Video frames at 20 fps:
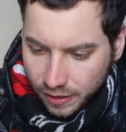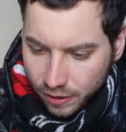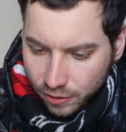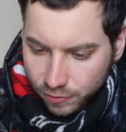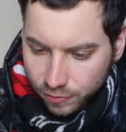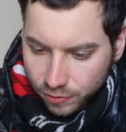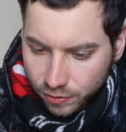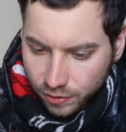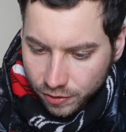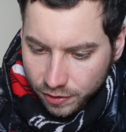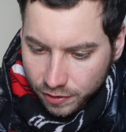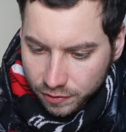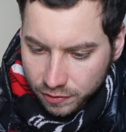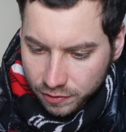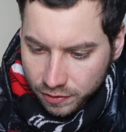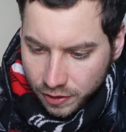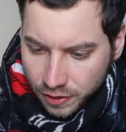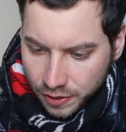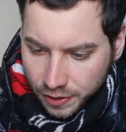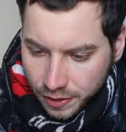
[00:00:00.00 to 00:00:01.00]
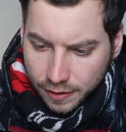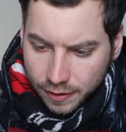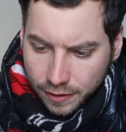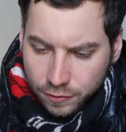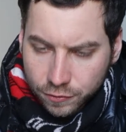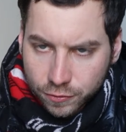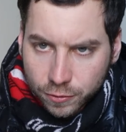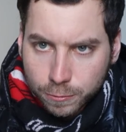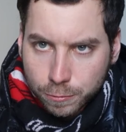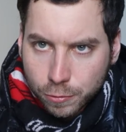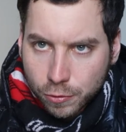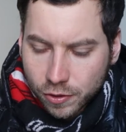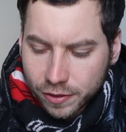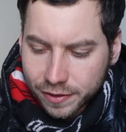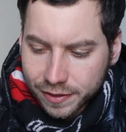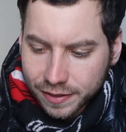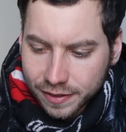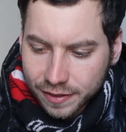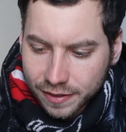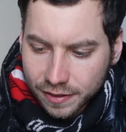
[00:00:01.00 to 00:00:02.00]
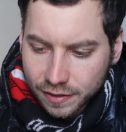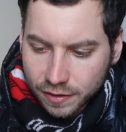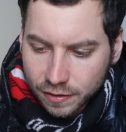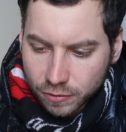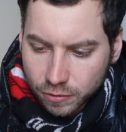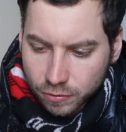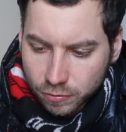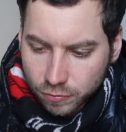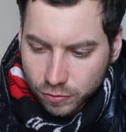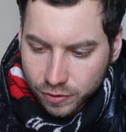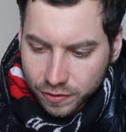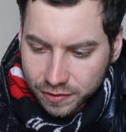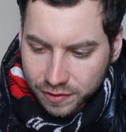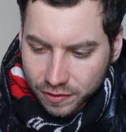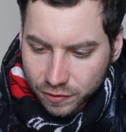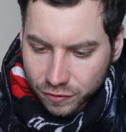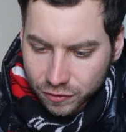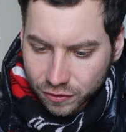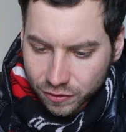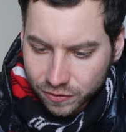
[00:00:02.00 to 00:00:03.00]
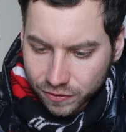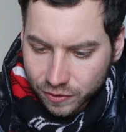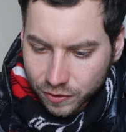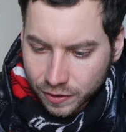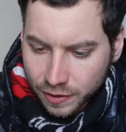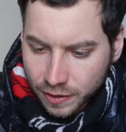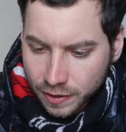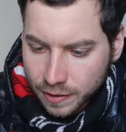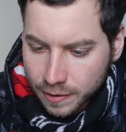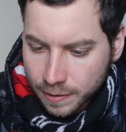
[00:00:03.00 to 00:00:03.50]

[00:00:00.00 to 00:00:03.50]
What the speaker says: However, as reported in a recent survey,